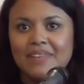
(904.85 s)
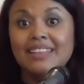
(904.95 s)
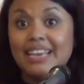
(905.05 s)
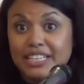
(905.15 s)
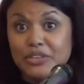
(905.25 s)

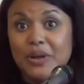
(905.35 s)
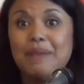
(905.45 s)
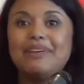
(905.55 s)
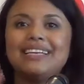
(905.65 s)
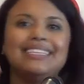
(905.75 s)
And that is
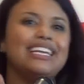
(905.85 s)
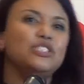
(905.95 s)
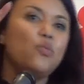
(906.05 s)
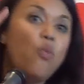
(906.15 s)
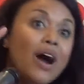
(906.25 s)
okay because that
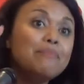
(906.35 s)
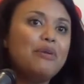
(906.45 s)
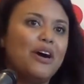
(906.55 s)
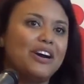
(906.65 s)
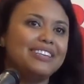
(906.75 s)
is
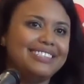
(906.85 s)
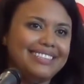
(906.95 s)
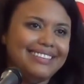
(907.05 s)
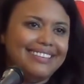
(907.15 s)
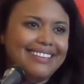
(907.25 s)
one
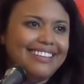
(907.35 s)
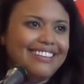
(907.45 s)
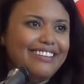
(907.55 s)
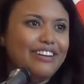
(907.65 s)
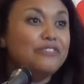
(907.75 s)
part
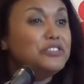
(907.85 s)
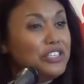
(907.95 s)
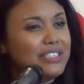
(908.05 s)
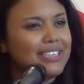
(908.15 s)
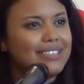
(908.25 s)
of
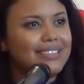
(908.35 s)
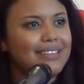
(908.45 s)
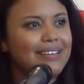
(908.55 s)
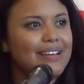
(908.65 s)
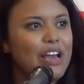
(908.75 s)
Jesus.